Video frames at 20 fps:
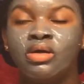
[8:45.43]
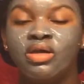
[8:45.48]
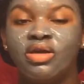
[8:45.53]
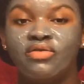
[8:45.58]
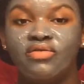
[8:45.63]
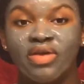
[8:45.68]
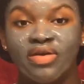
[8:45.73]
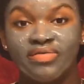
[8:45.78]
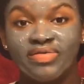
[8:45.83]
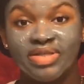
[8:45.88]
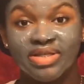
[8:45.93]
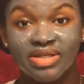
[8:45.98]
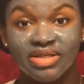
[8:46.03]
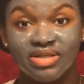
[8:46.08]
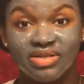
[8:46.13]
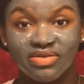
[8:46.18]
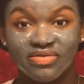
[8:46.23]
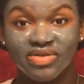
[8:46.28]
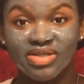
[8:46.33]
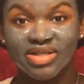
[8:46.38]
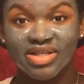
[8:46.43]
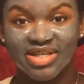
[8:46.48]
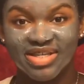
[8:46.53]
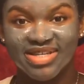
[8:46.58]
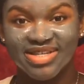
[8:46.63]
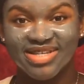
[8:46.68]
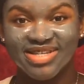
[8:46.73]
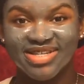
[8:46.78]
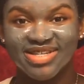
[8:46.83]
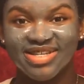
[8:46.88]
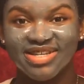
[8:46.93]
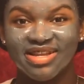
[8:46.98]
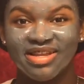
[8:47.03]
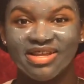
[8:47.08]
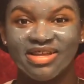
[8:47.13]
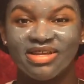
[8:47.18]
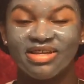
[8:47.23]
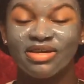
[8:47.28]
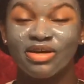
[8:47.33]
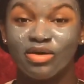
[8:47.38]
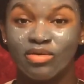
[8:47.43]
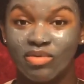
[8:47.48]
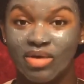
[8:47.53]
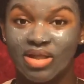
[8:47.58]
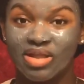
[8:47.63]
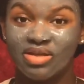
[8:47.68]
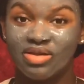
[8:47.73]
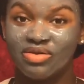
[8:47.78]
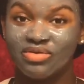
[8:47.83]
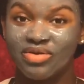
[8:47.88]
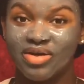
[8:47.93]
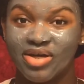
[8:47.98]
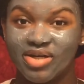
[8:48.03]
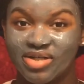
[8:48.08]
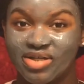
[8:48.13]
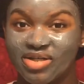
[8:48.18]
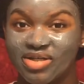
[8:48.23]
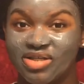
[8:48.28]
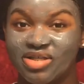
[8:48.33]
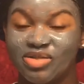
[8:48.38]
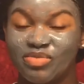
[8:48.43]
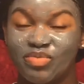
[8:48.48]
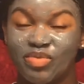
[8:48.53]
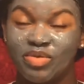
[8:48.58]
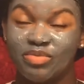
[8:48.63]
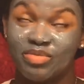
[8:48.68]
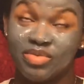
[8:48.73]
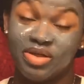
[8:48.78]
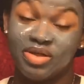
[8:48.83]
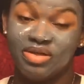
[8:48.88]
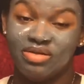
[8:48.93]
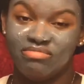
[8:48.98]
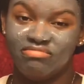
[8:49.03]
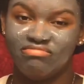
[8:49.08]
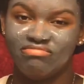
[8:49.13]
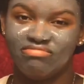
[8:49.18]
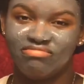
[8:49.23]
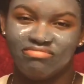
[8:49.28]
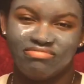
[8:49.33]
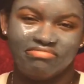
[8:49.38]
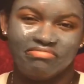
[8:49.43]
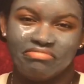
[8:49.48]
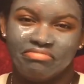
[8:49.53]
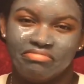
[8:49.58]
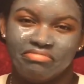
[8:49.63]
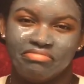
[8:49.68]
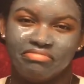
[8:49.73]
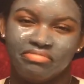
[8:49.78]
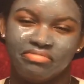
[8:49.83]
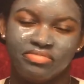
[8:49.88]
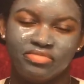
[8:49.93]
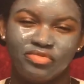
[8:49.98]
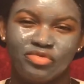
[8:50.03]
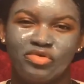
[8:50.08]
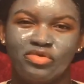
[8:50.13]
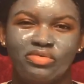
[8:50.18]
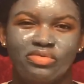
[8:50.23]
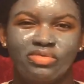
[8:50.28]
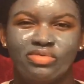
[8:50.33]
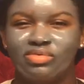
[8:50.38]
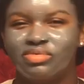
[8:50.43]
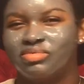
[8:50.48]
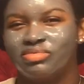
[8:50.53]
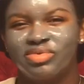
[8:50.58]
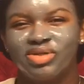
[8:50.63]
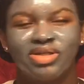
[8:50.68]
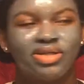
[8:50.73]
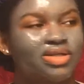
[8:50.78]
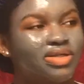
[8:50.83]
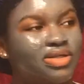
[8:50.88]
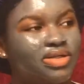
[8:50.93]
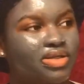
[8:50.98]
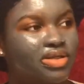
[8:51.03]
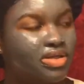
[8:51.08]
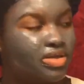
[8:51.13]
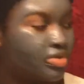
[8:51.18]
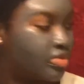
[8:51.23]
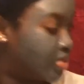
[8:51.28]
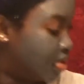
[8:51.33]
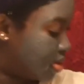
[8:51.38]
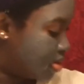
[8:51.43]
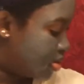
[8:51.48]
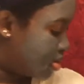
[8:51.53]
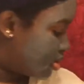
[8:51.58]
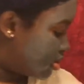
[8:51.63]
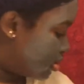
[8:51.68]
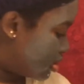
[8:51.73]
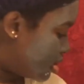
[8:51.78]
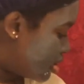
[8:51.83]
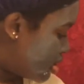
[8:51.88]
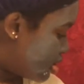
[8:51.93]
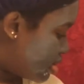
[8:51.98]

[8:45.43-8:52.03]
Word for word: If you have sensitive skin, go by the directions. But I mean, who? What is the direction?